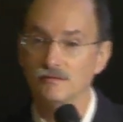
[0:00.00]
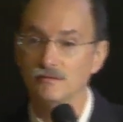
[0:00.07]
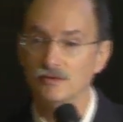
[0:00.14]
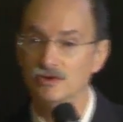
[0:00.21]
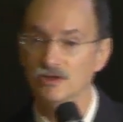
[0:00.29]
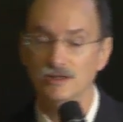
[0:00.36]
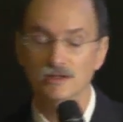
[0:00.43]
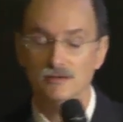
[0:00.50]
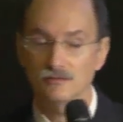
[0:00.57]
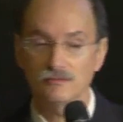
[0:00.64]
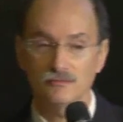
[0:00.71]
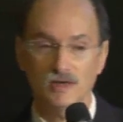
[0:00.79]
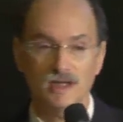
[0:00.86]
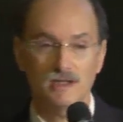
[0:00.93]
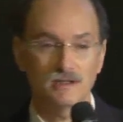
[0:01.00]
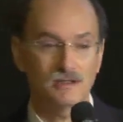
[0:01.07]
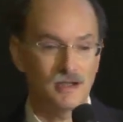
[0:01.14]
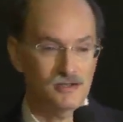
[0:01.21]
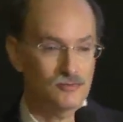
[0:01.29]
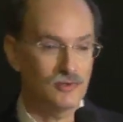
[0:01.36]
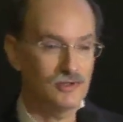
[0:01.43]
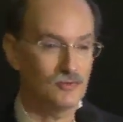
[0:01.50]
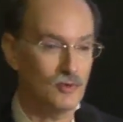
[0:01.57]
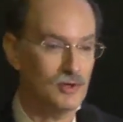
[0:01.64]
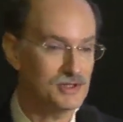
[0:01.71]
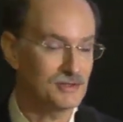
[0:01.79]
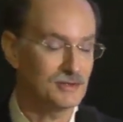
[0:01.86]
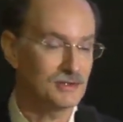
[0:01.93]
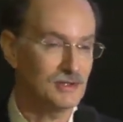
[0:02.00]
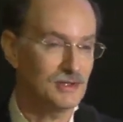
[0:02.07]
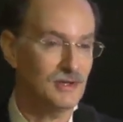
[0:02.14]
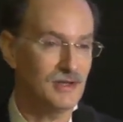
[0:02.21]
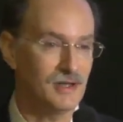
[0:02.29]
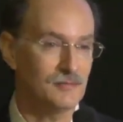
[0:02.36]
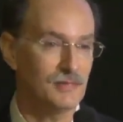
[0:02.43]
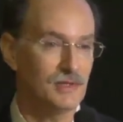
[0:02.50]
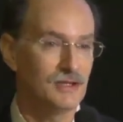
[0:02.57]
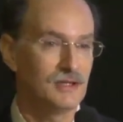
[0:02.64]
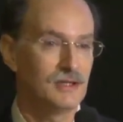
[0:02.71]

which he didn't recognize what it was at the time.